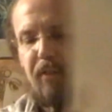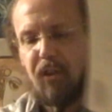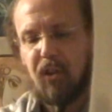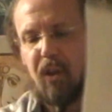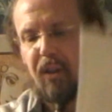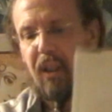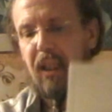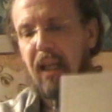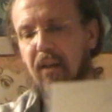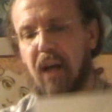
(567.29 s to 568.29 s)
It's on the
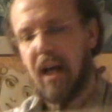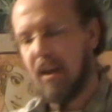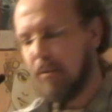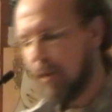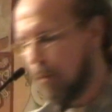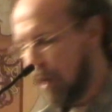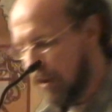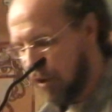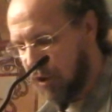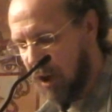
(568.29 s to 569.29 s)
letterhead of the
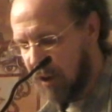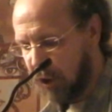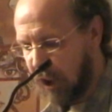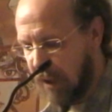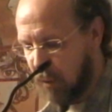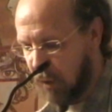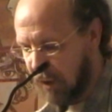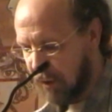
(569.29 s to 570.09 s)
Registrar General,